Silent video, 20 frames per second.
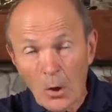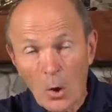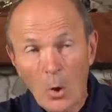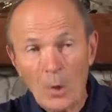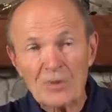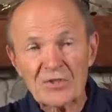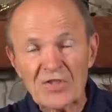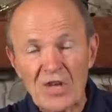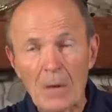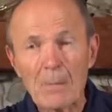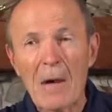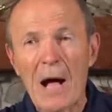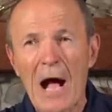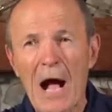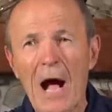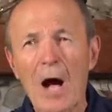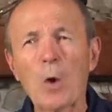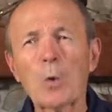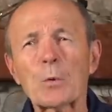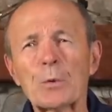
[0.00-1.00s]
Or
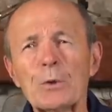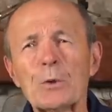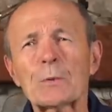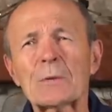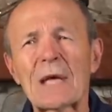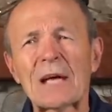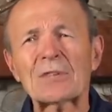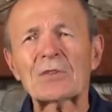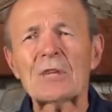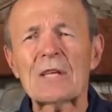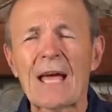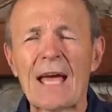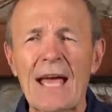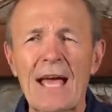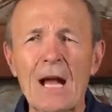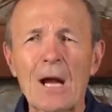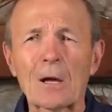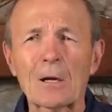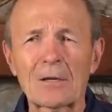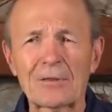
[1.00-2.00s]
somehow you get the
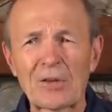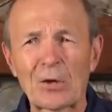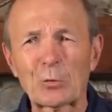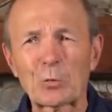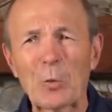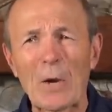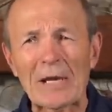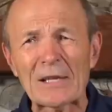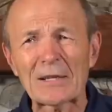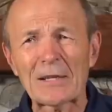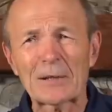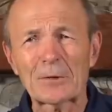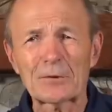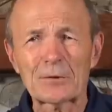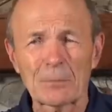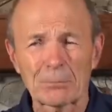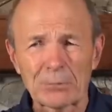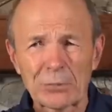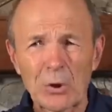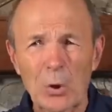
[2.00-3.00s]
air in the regulator
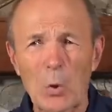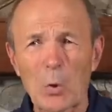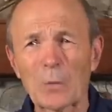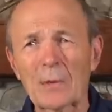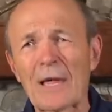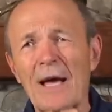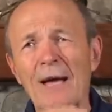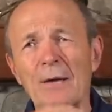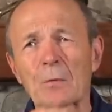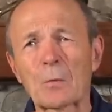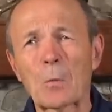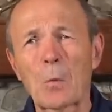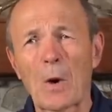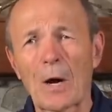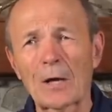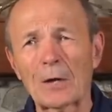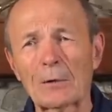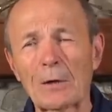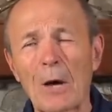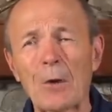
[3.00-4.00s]
to blow that
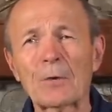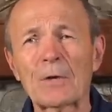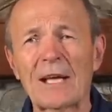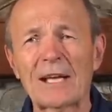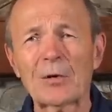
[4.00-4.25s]
water out.